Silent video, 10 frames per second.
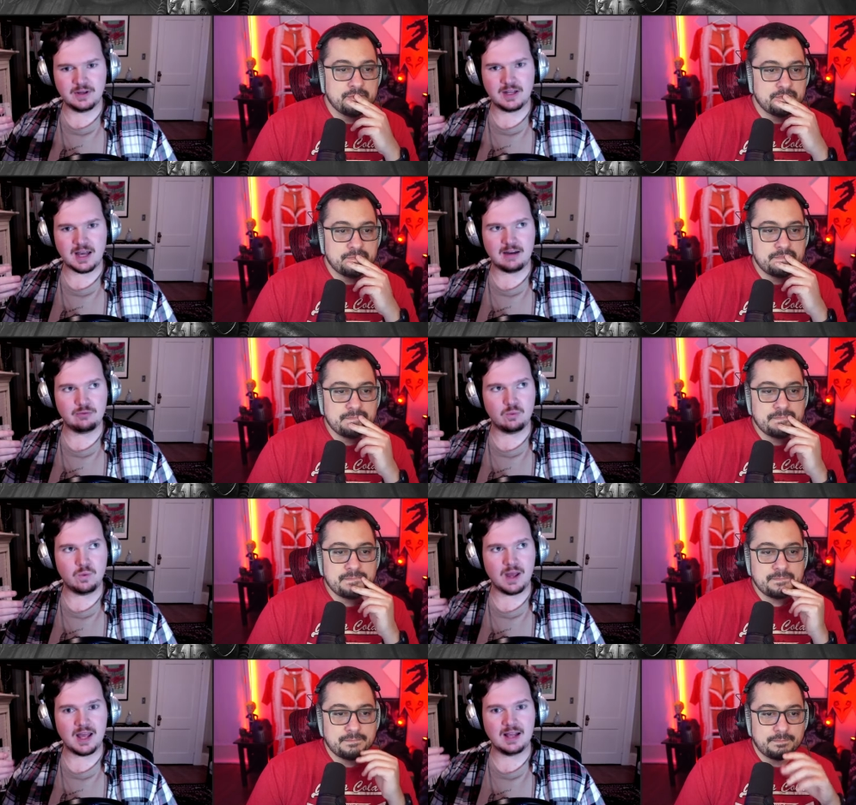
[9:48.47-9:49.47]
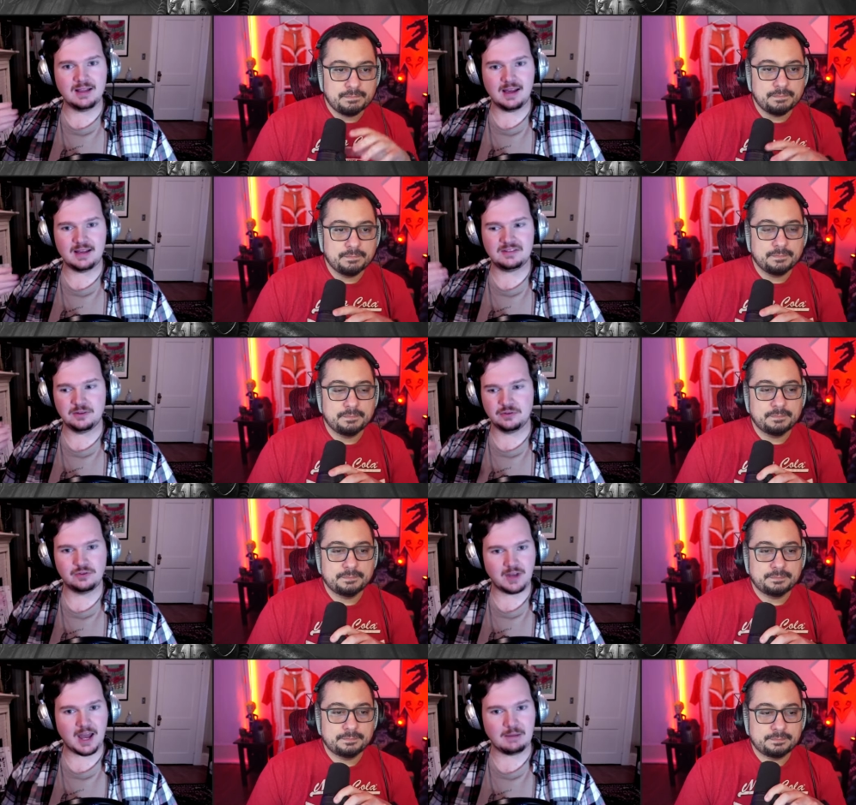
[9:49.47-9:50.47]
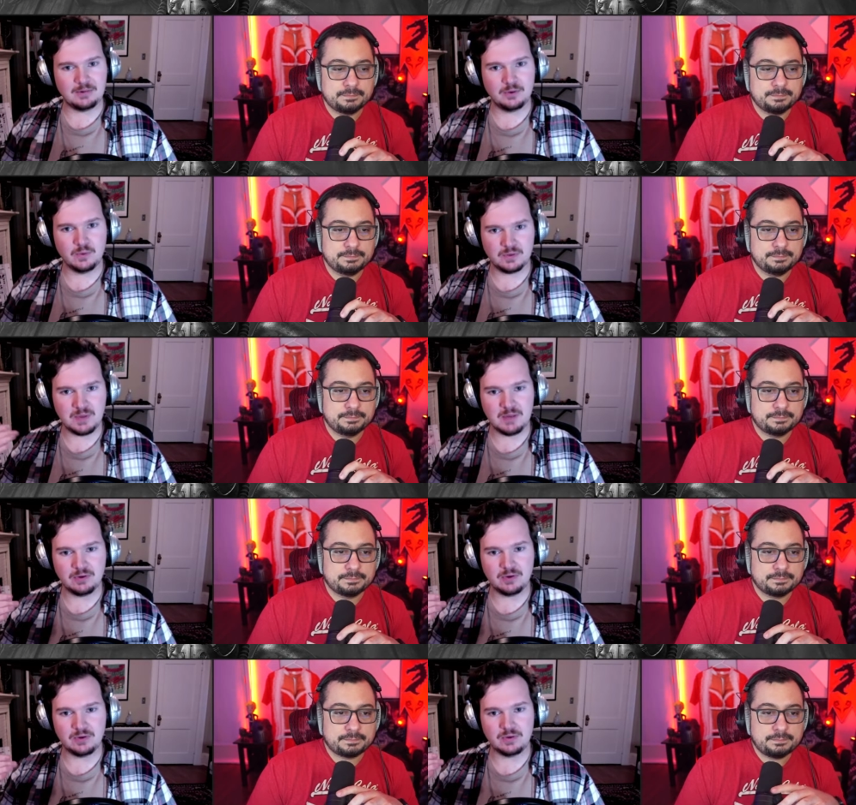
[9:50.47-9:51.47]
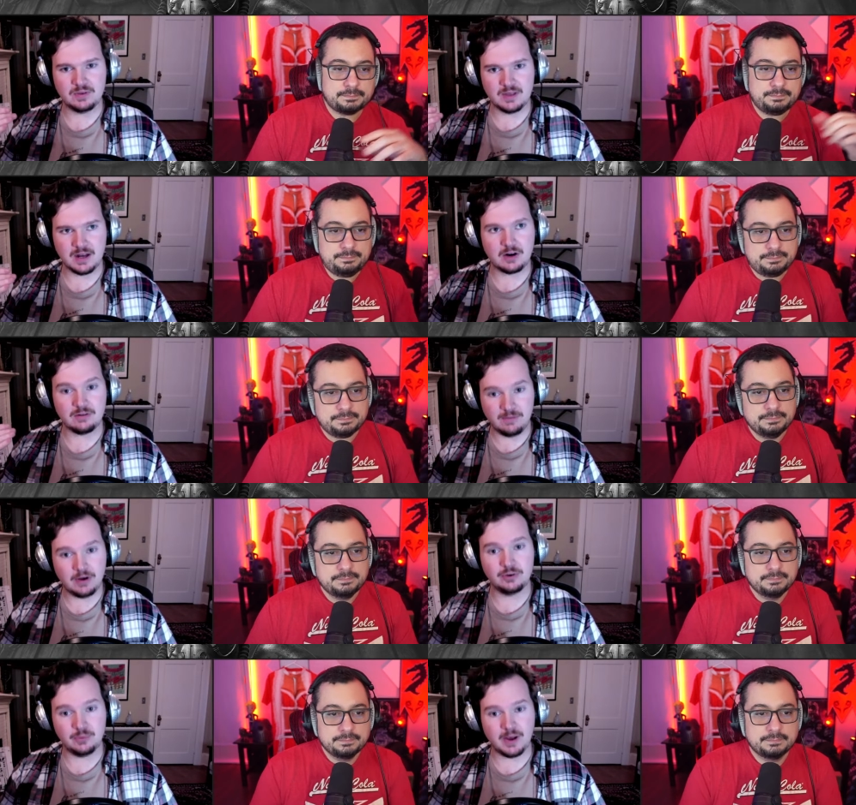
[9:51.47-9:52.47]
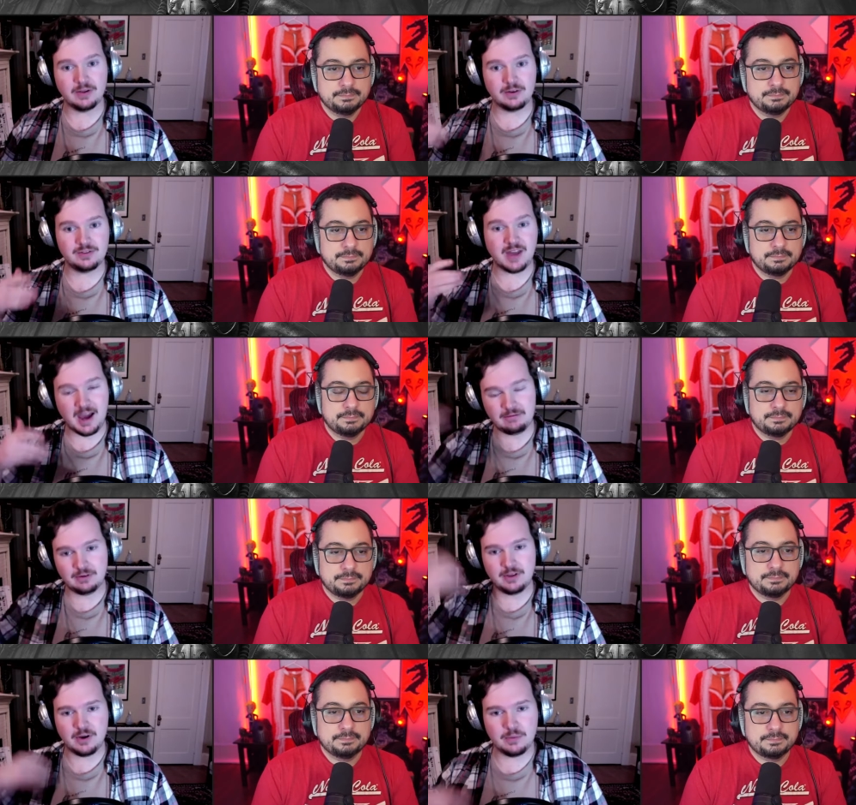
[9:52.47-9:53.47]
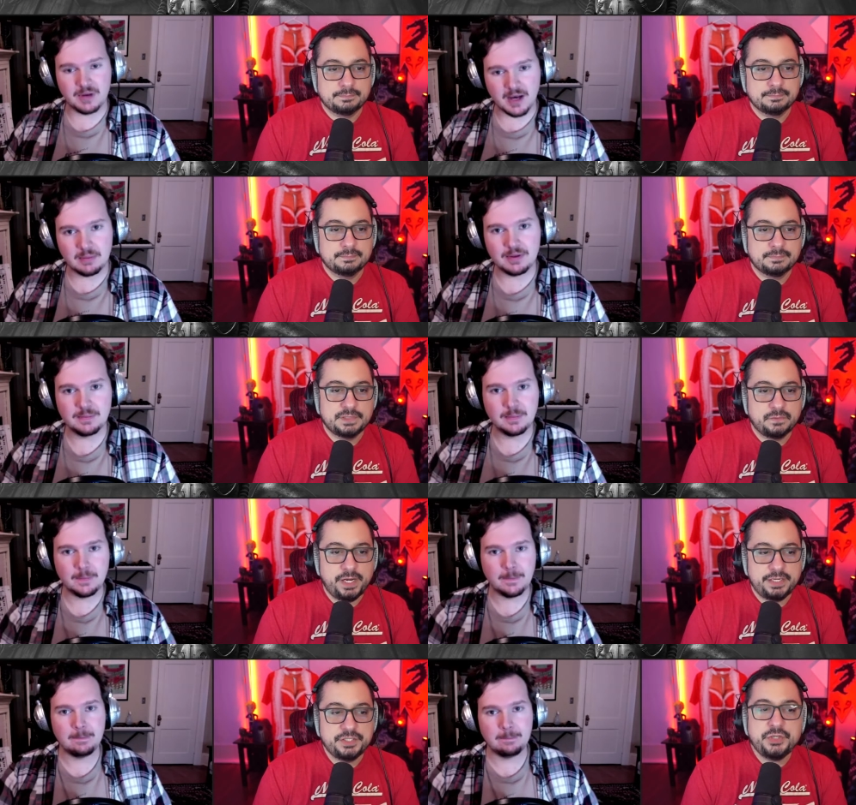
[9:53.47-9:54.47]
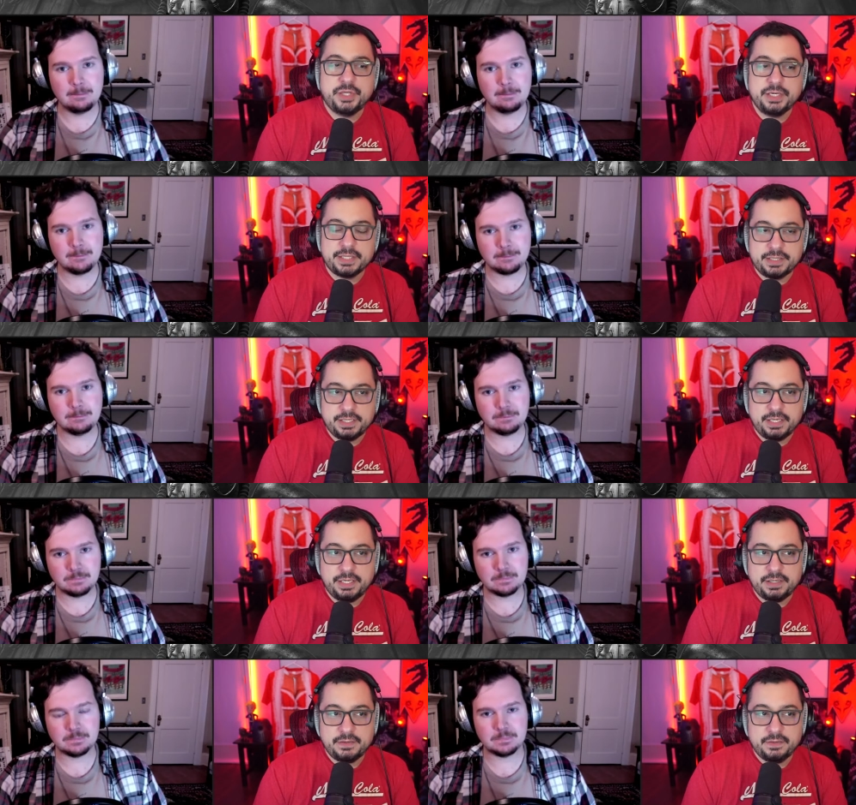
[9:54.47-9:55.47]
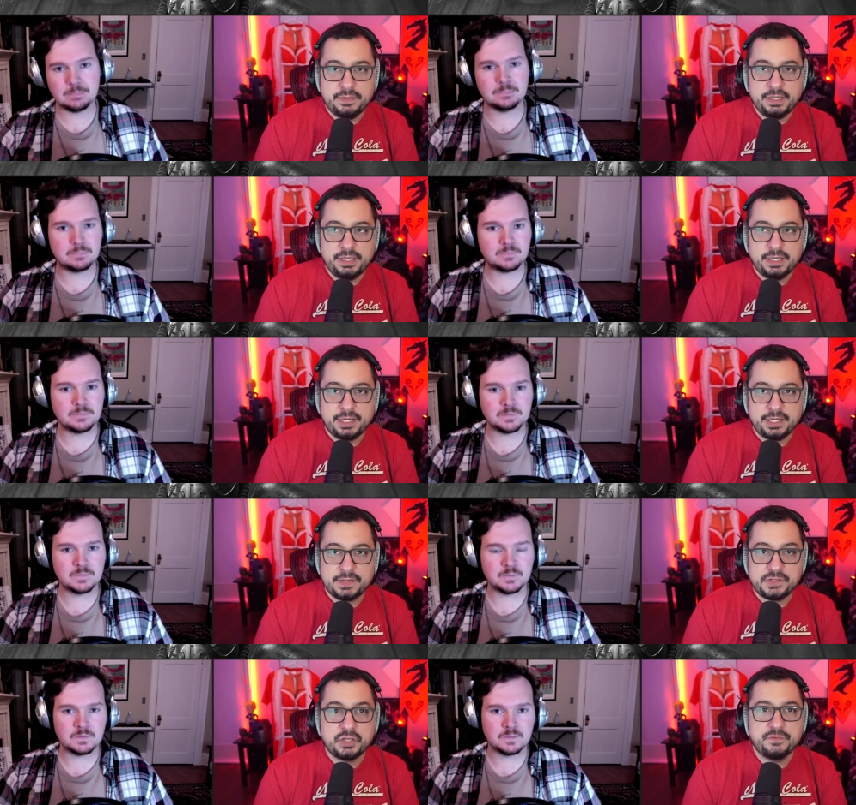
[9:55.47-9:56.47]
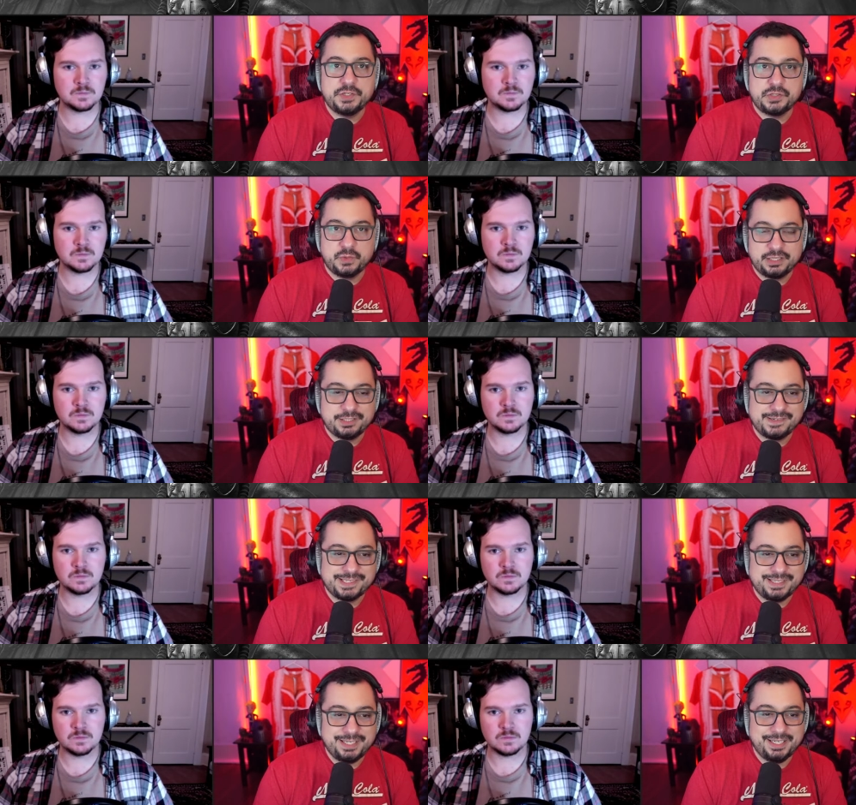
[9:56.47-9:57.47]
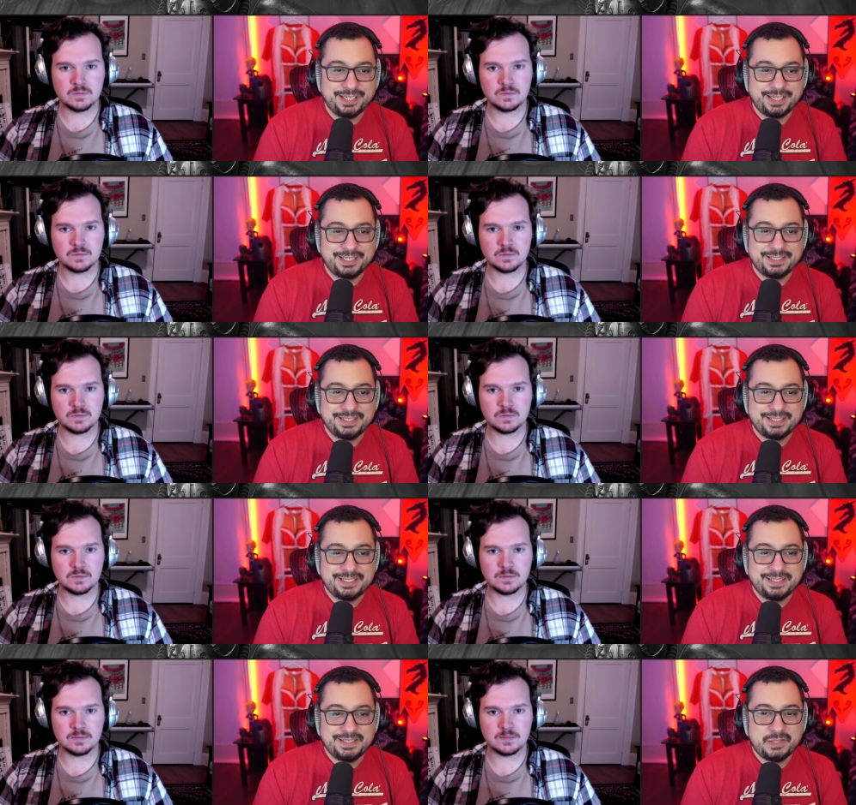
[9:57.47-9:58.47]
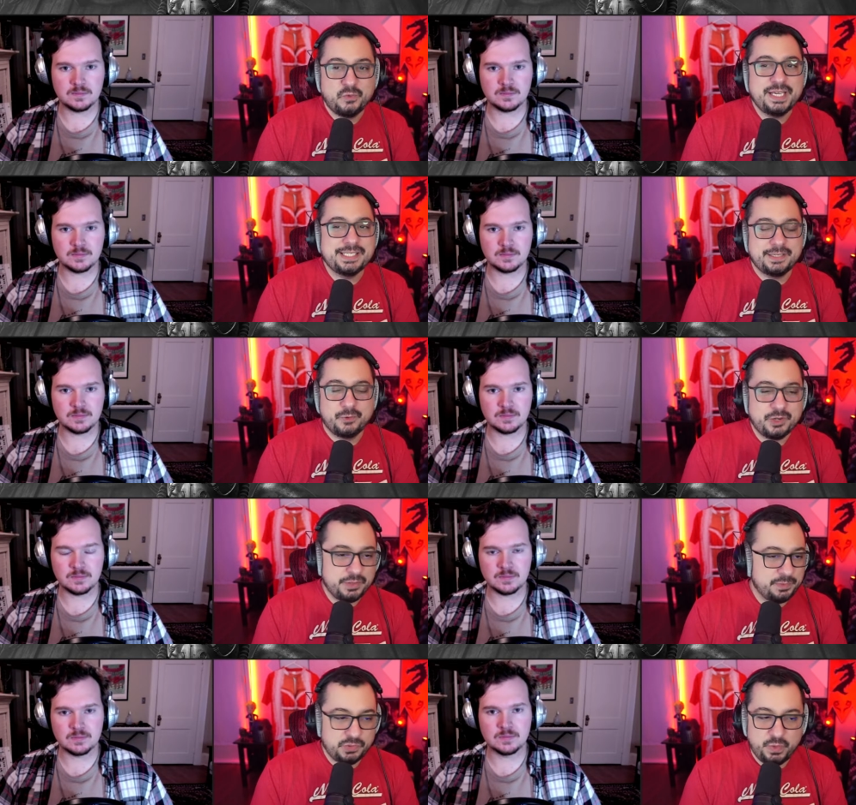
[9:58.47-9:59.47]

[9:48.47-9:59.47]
Speaker 1: and have way less social capital with people that are vault dwellers after they open up.
Speaker 2: Right. Do you think that the the uh, surface dwellers, the uh, the wasteland, we'll call them just